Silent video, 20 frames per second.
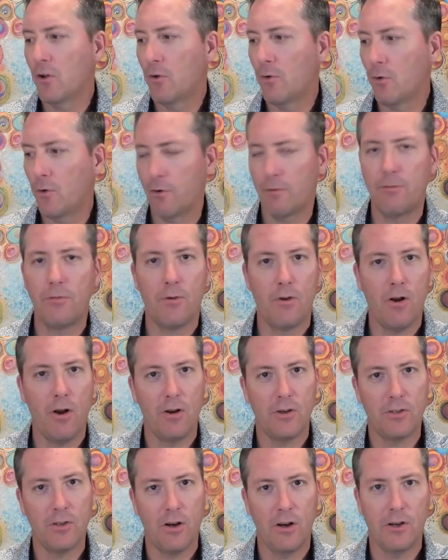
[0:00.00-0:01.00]
or for
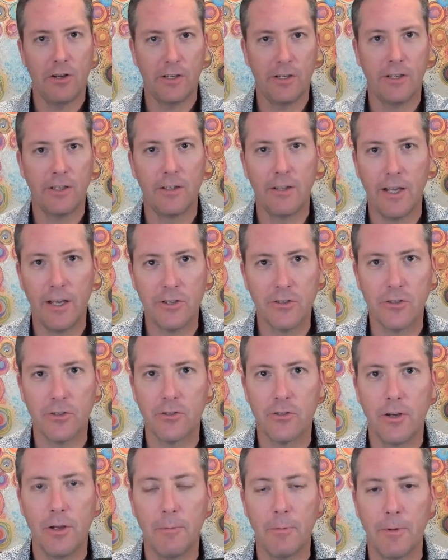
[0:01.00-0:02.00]
our targeted laser
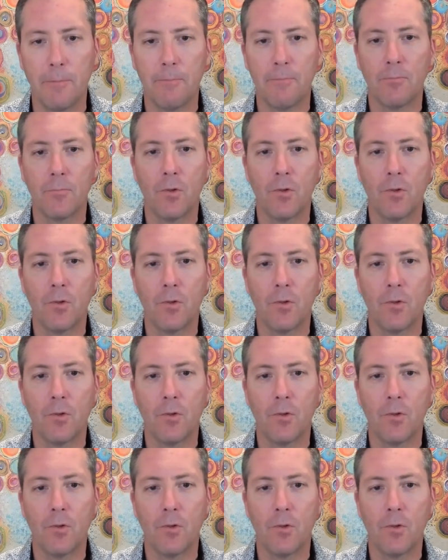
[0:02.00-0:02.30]
treatment.